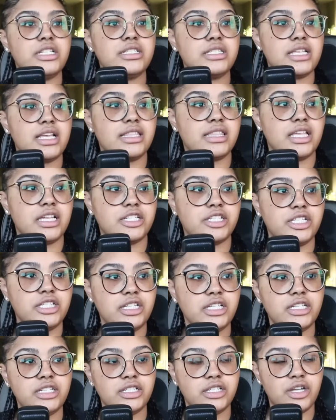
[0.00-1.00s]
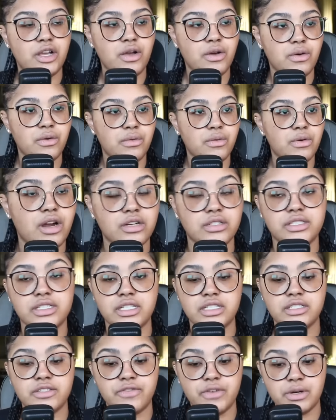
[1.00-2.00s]
said that she didn't know her
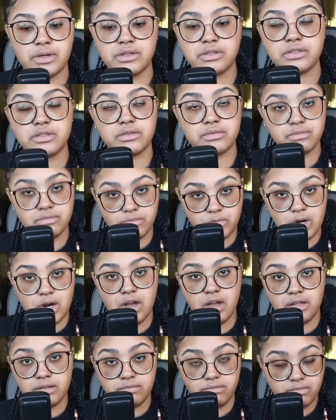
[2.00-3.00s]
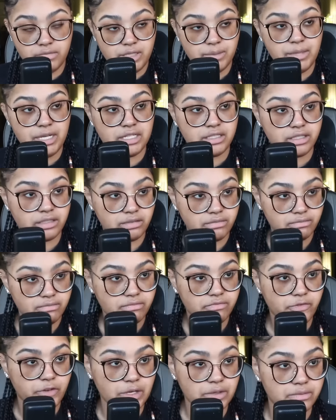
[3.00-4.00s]
son's photos were on the man's
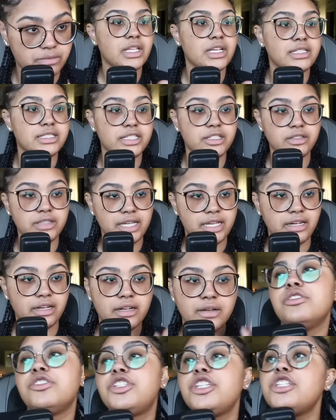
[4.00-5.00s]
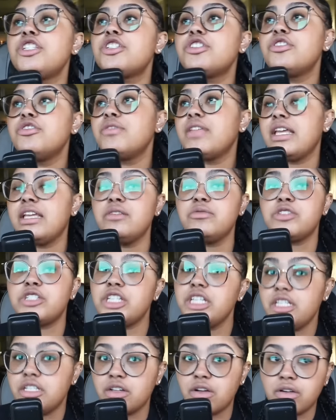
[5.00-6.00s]
phone until later. She just knew that he was
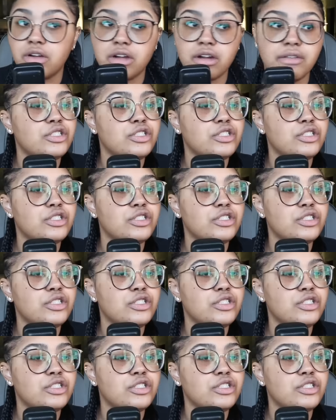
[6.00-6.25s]
cheating on her.